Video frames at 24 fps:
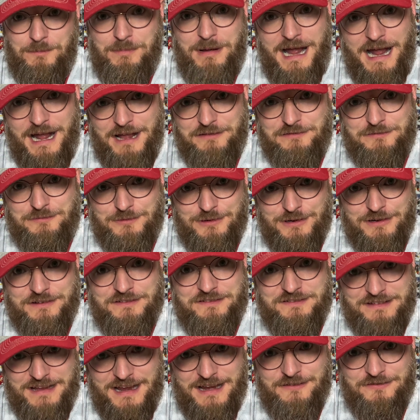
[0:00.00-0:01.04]
password
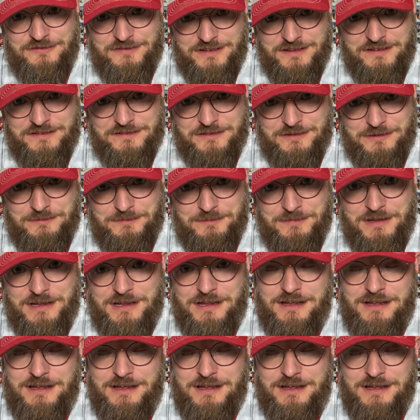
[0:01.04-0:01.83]
save system,